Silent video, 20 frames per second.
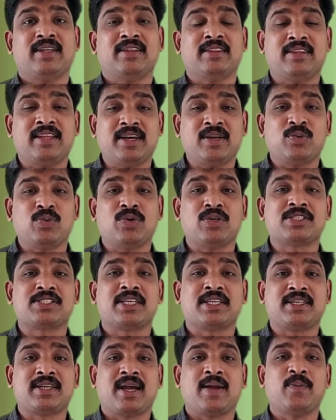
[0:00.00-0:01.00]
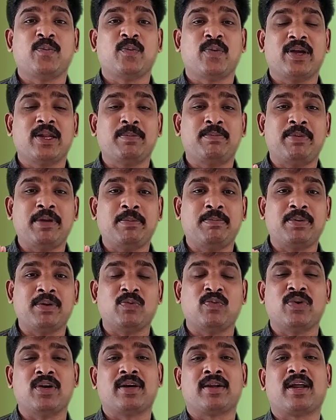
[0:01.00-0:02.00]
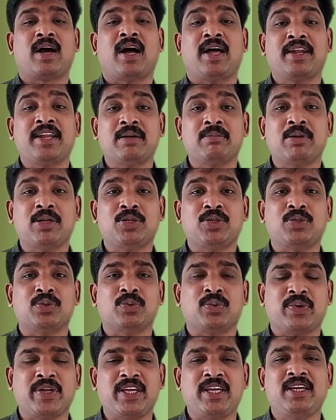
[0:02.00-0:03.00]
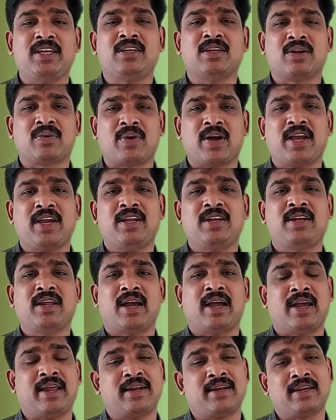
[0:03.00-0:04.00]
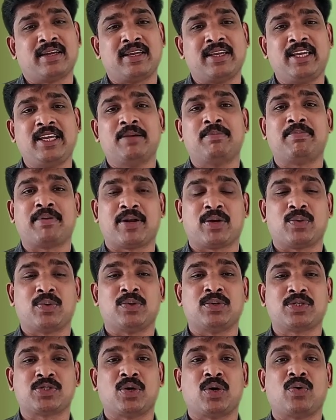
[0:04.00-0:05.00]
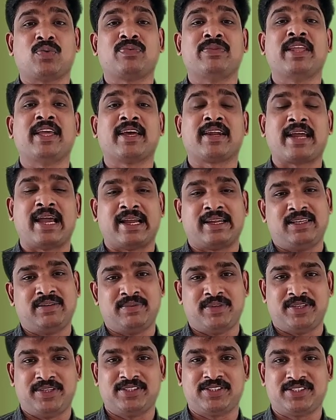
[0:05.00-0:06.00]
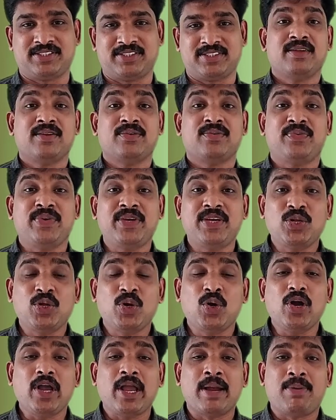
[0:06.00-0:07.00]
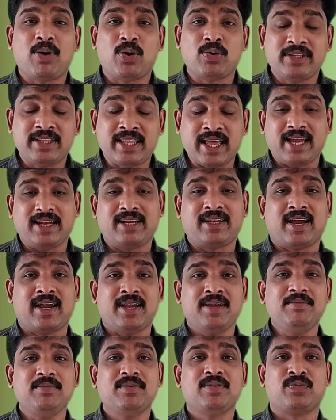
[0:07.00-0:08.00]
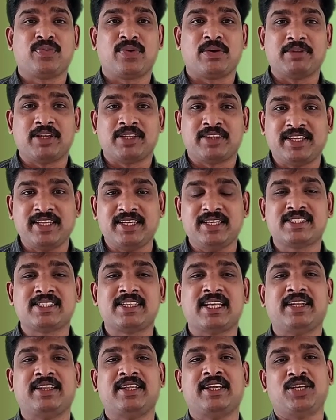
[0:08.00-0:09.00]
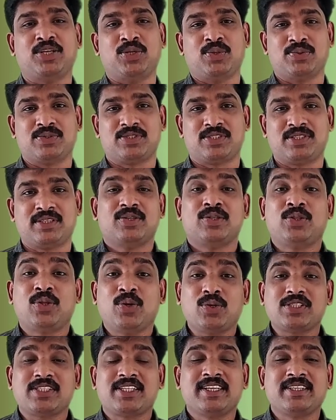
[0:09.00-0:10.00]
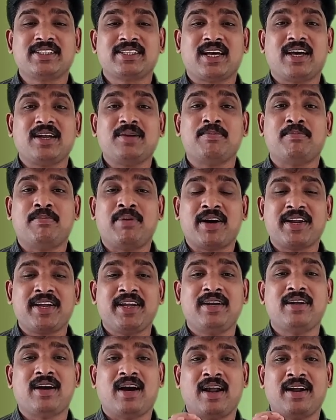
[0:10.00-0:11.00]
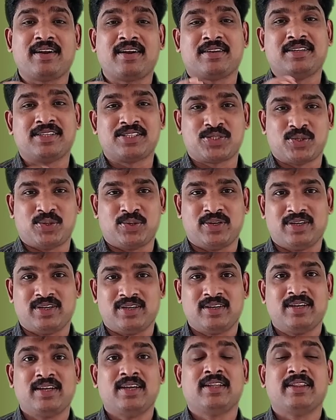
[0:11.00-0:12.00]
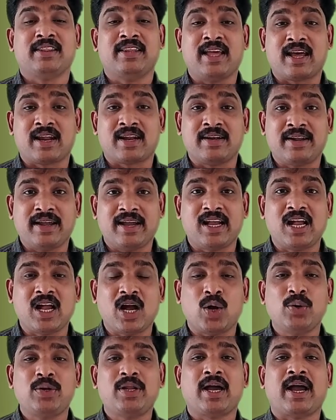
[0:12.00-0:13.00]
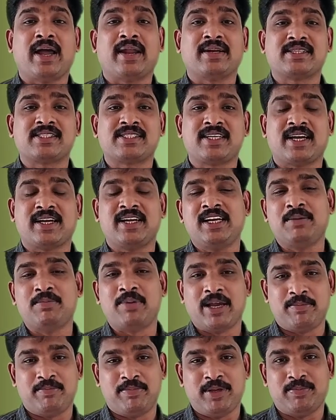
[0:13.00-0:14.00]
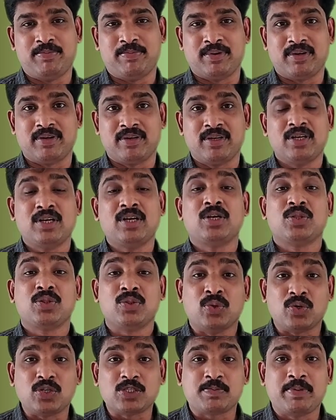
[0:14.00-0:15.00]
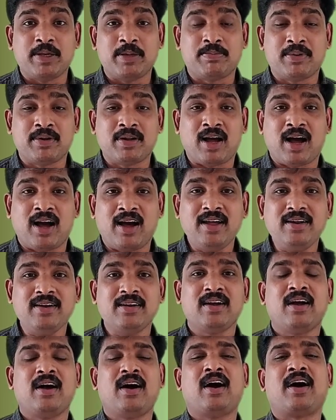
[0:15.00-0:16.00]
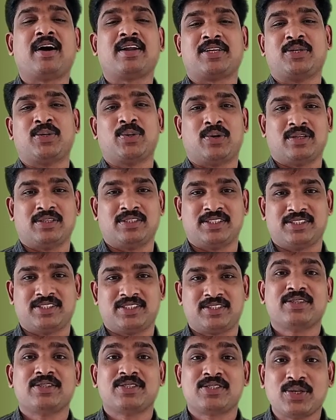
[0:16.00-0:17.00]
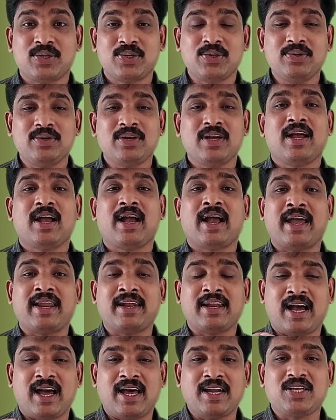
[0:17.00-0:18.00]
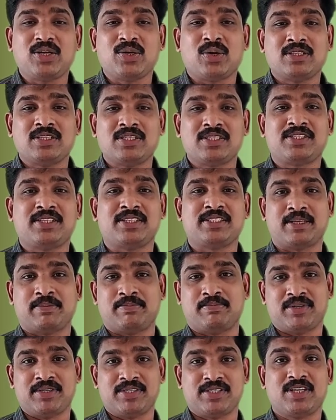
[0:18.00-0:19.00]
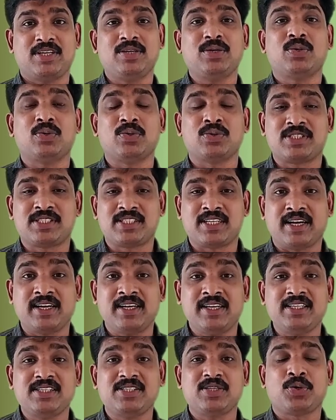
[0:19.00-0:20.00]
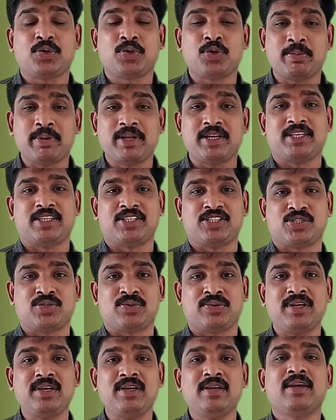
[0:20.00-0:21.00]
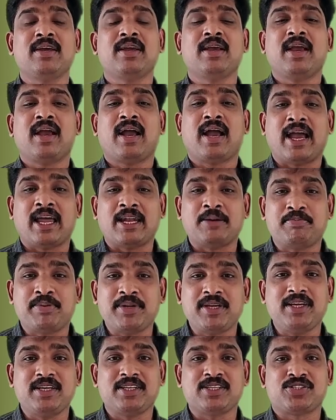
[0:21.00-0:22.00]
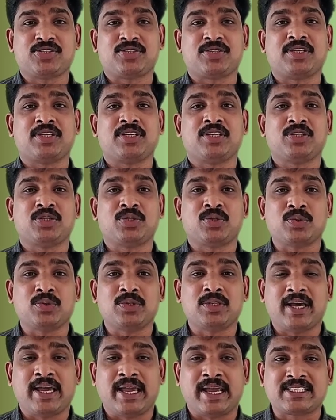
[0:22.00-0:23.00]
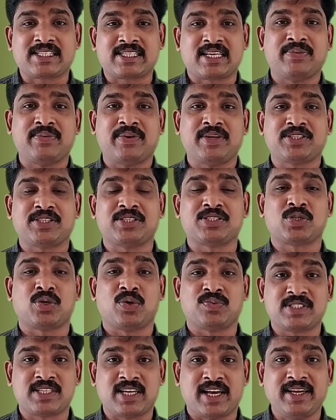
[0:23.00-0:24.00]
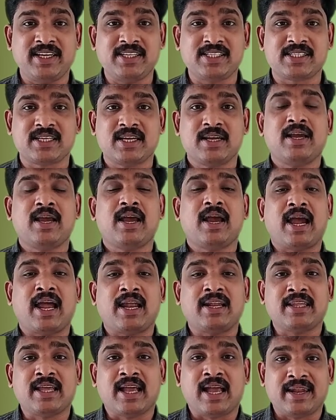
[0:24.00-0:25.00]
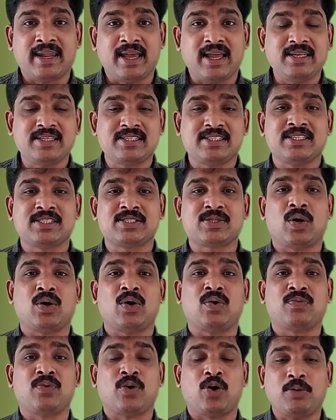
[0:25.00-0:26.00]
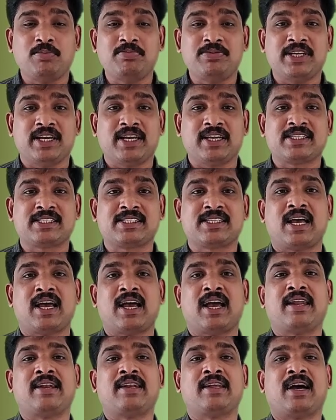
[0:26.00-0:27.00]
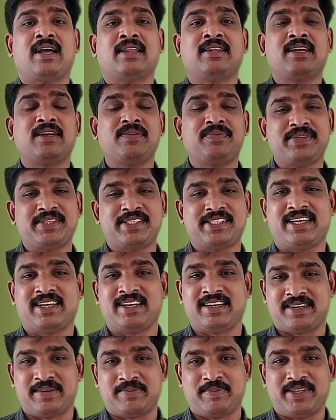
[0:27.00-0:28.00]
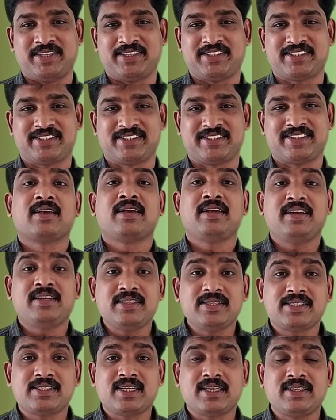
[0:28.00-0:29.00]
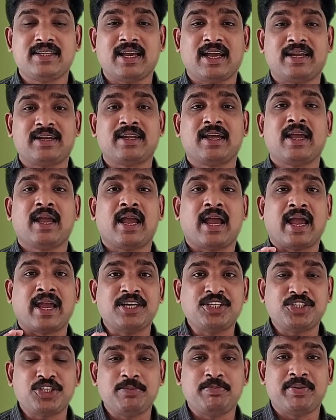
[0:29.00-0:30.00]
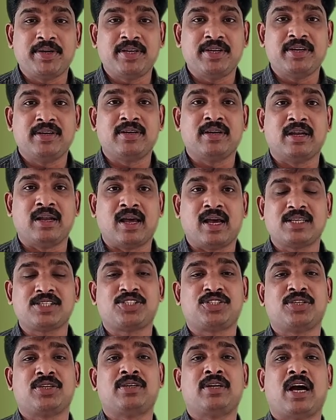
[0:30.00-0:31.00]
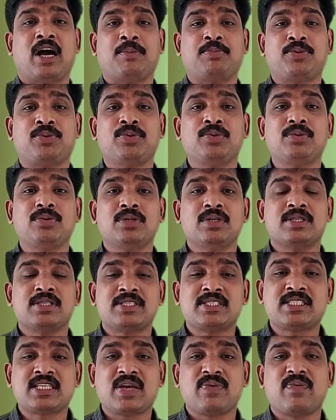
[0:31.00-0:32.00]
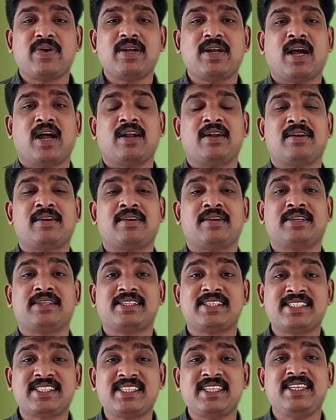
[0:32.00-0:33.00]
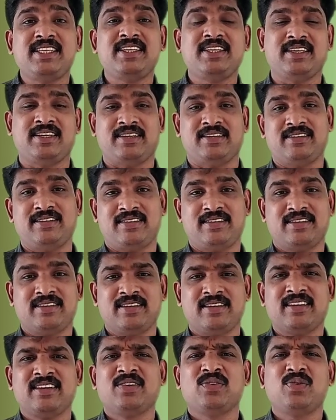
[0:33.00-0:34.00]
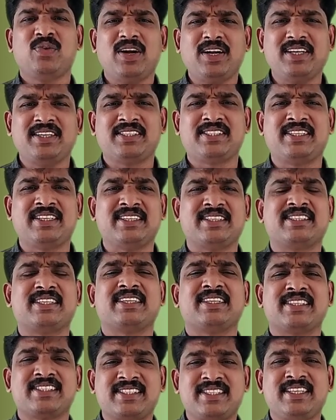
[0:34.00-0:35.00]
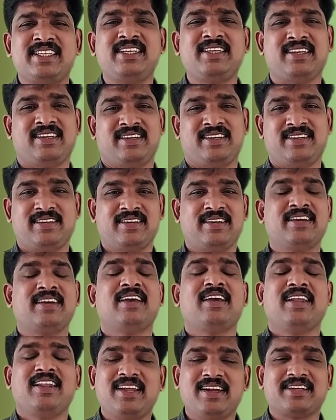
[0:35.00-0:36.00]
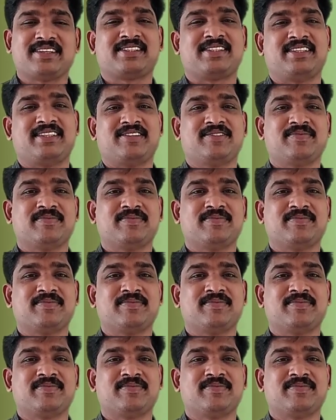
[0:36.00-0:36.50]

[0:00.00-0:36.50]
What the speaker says: There was a time when people were unable to read, write, and keep records of their activities. We know about that time from the things that they used. Those things are buried the soil. They are dug out and studied by people. Those people are archaeologists. So, an archaeologist is a person who studies human history and prehistory through the excavations of sites and the analysis of objects and other physical remains. It is said that ancient period lasted up to 700 CE. What is this CE? Let us see.